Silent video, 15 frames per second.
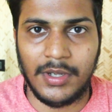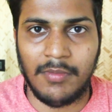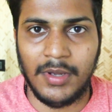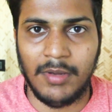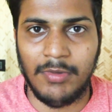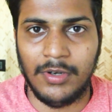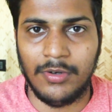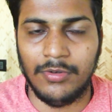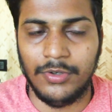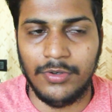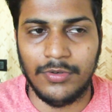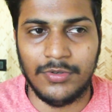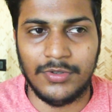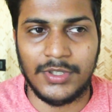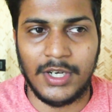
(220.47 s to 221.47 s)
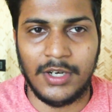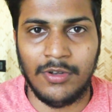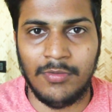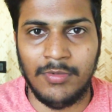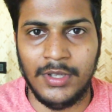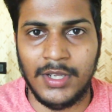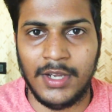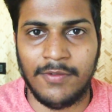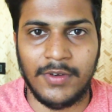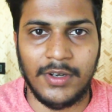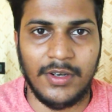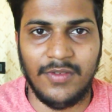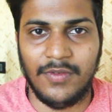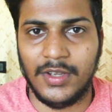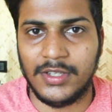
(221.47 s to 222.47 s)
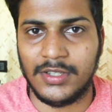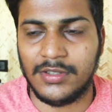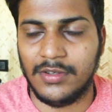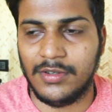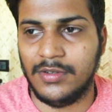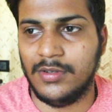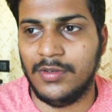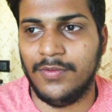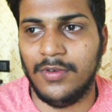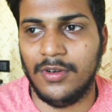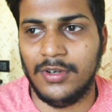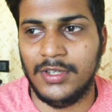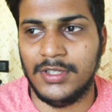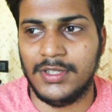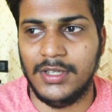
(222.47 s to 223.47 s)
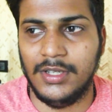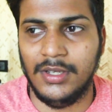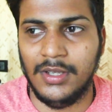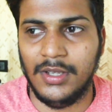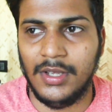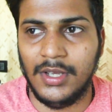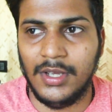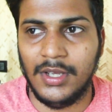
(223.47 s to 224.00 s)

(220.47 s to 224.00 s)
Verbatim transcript: I'm able to use Adobe After Effects uh, flawlessly.